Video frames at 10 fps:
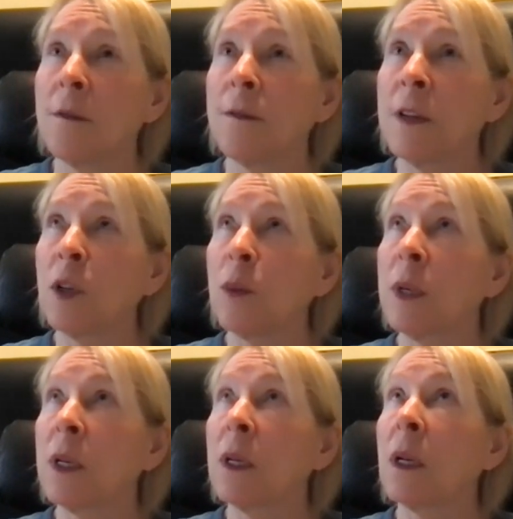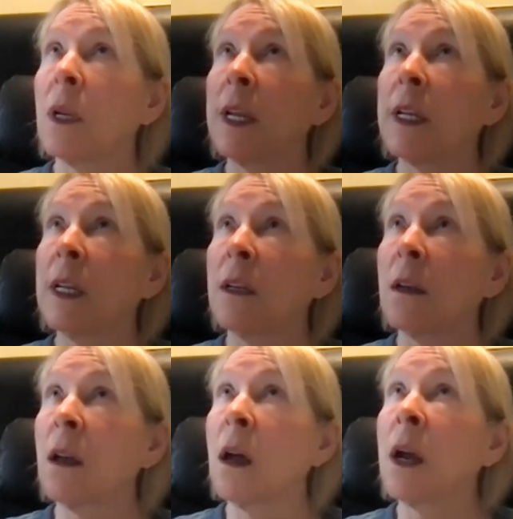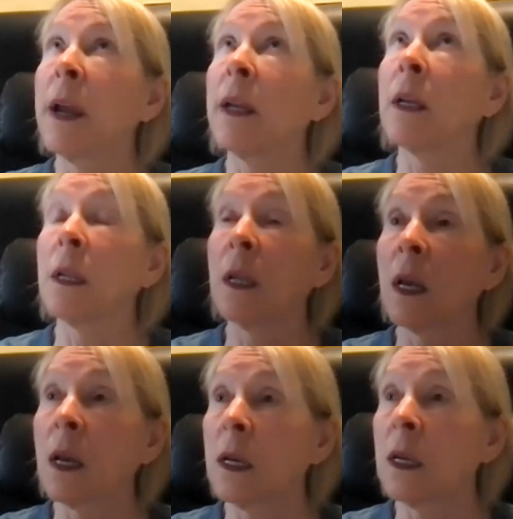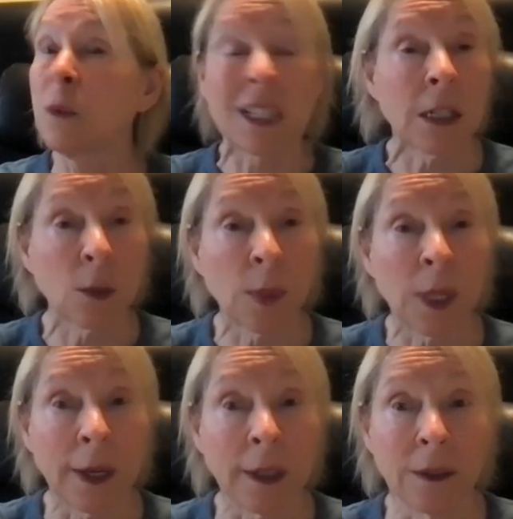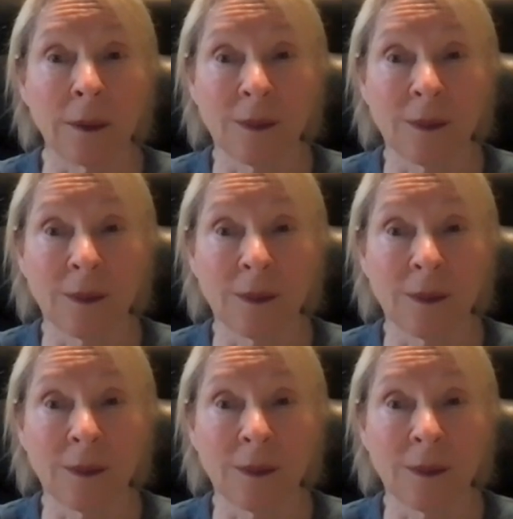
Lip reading: film in 89, it was still playing.